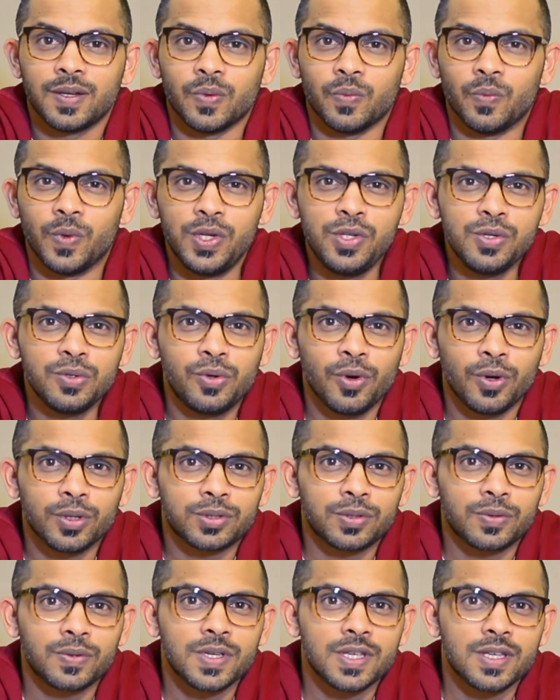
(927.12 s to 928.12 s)
when you go
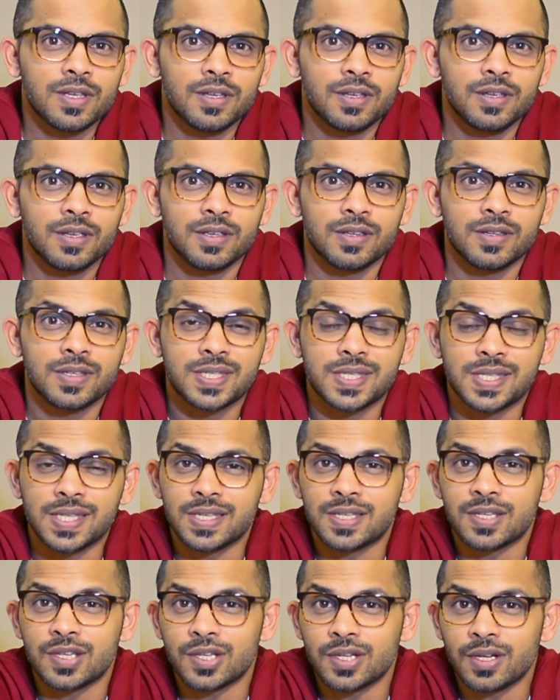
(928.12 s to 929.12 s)
through a
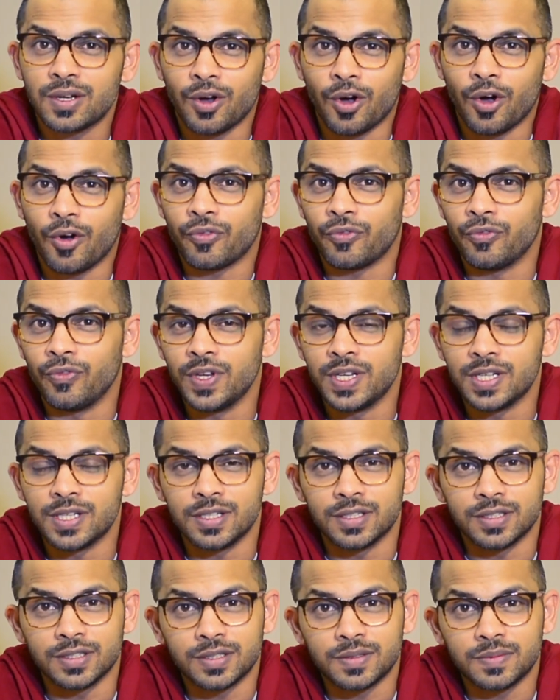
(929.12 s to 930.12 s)
season of
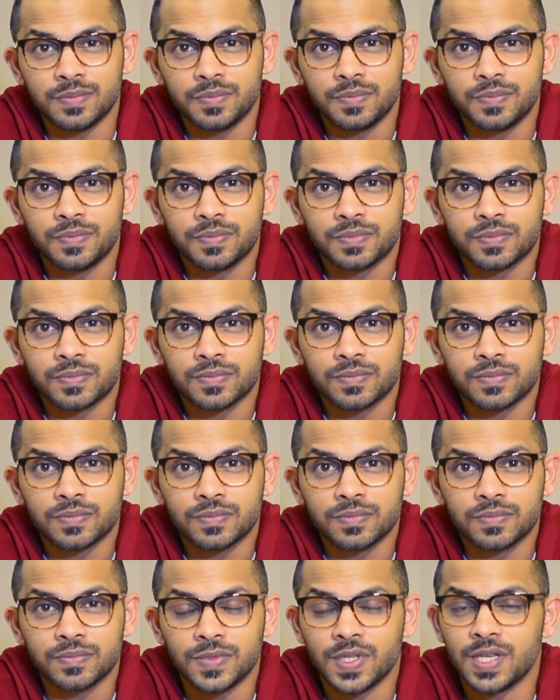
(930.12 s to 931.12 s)
winter,
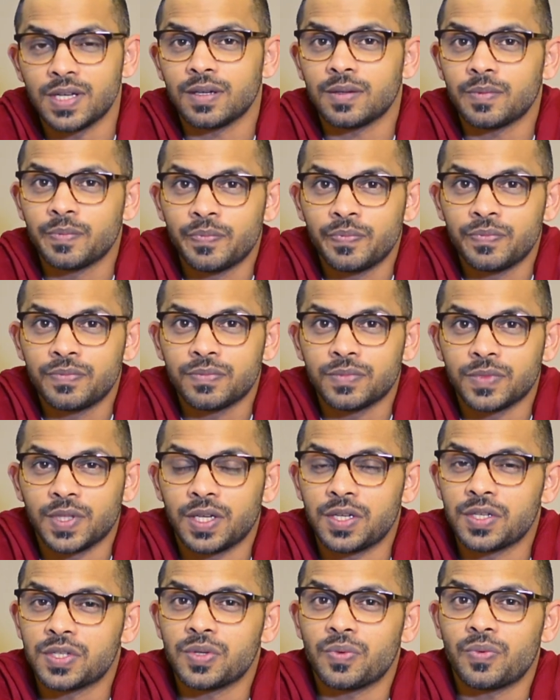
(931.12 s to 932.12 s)
yeah, that
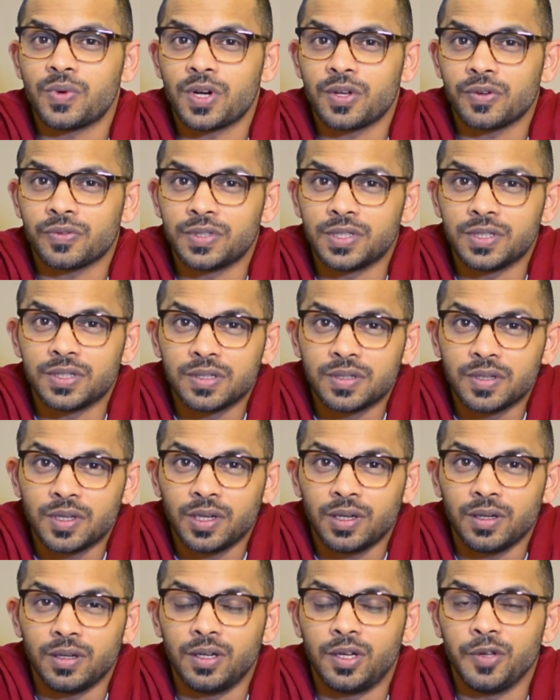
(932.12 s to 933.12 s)
is one of the
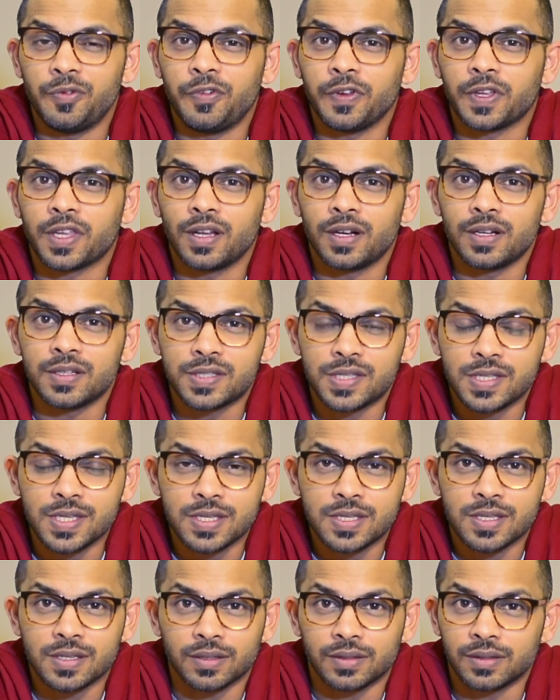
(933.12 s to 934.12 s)
difficult
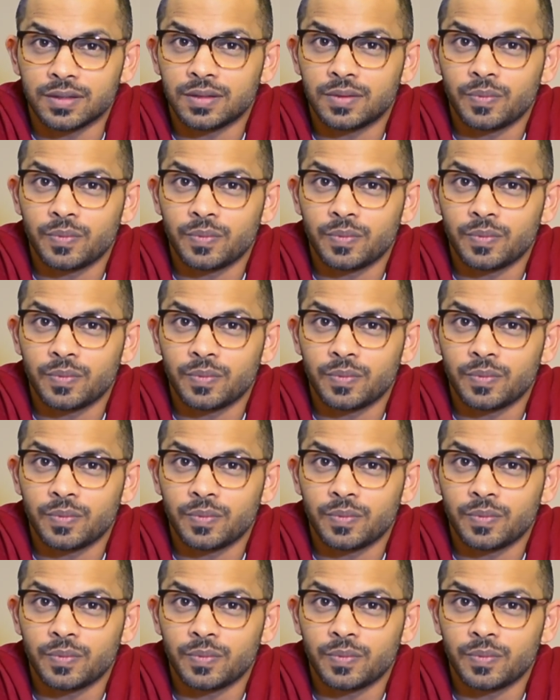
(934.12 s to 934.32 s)
season.